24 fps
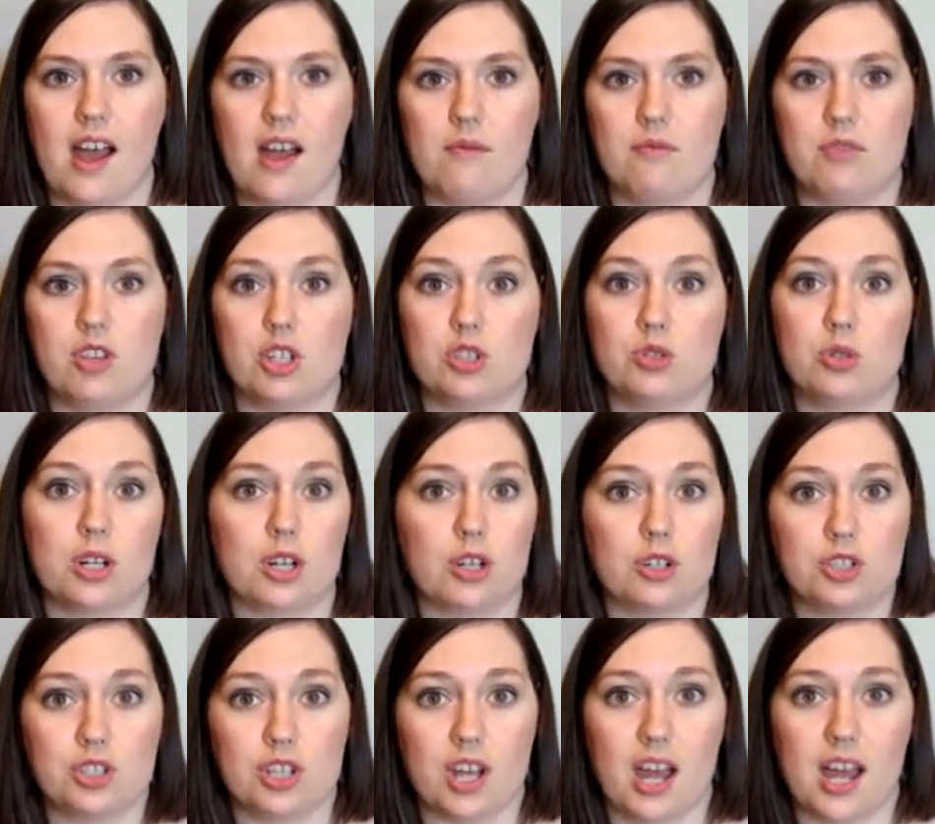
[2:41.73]
the
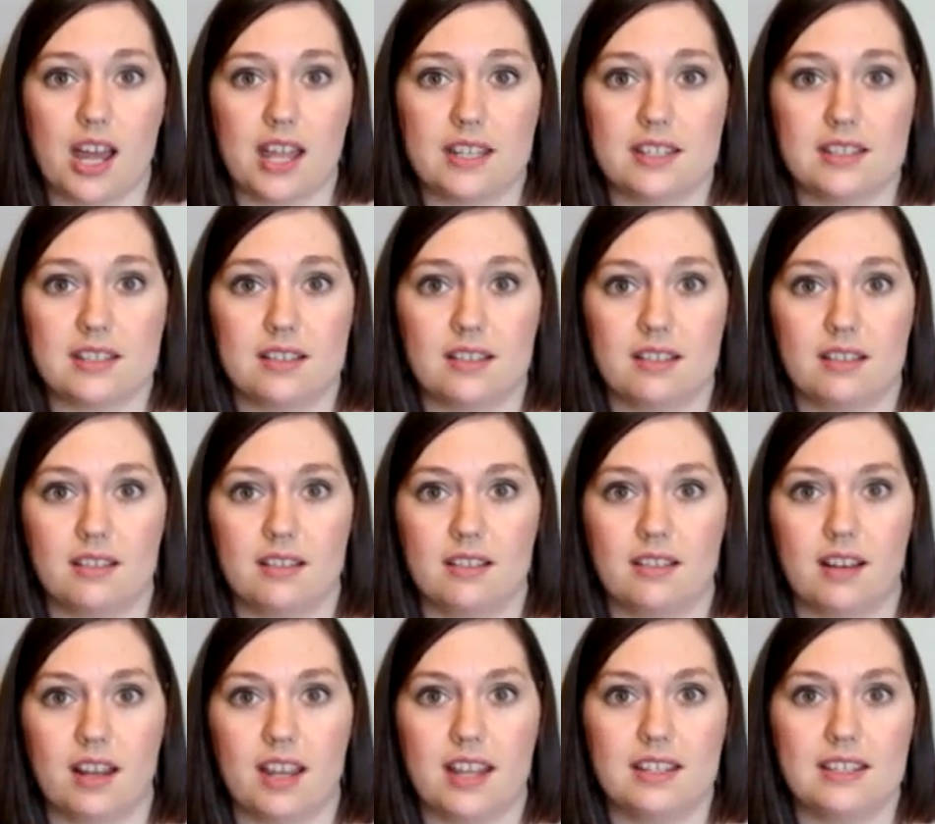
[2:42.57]
trigger shot
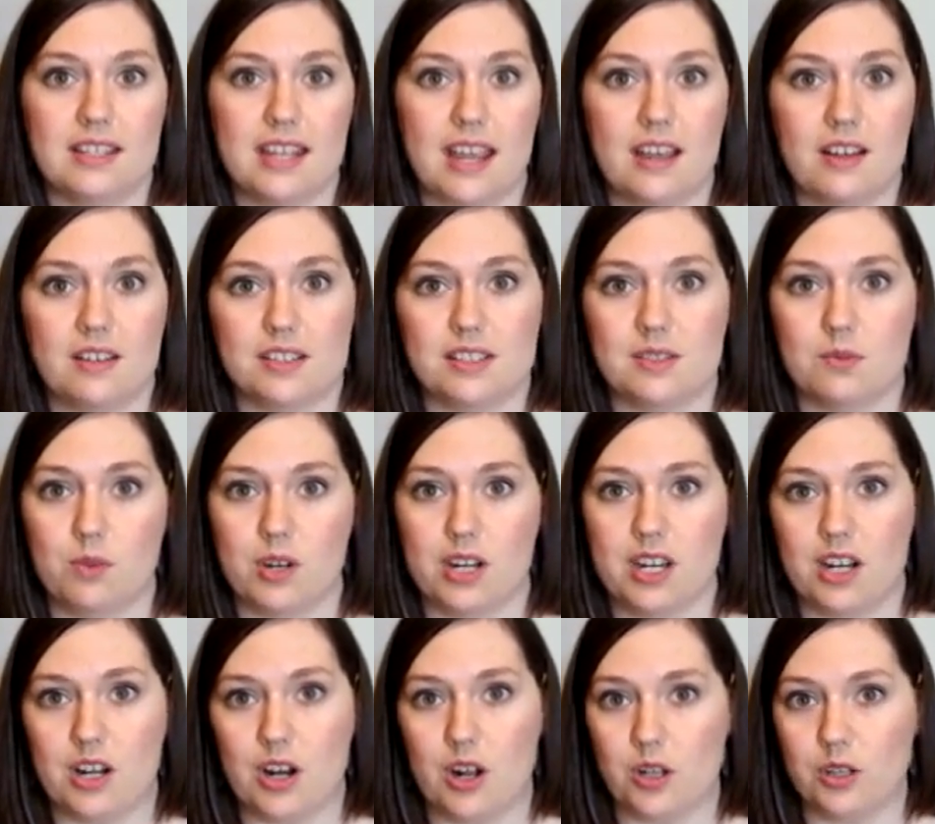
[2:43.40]
entails and
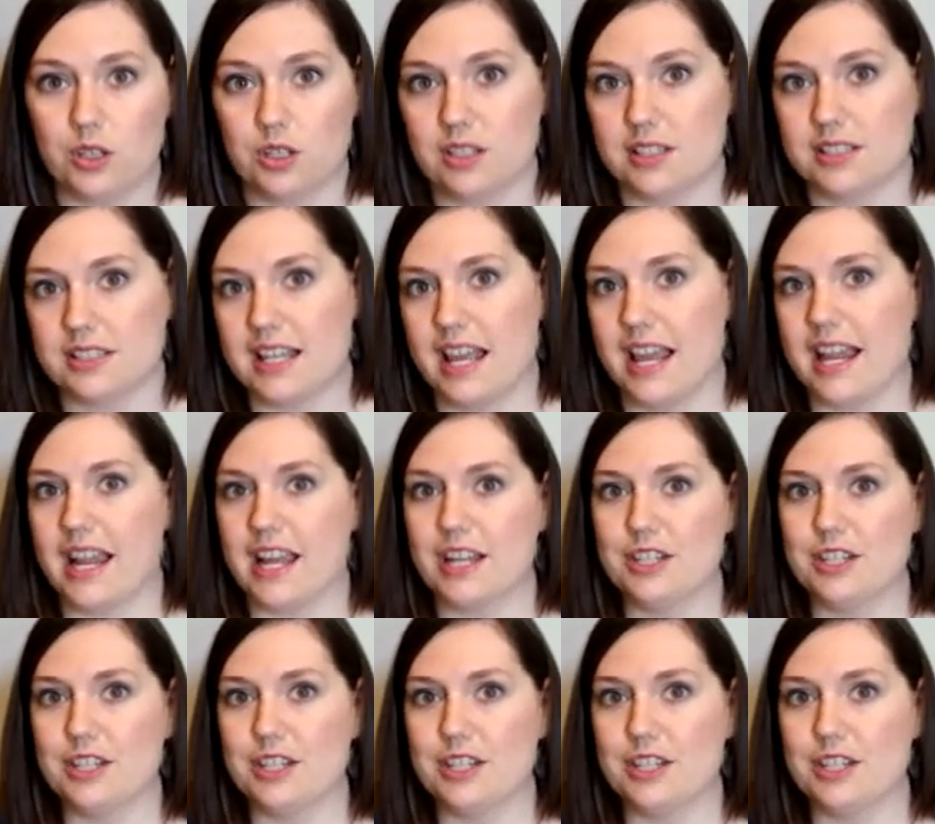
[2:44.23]
what it all looks like.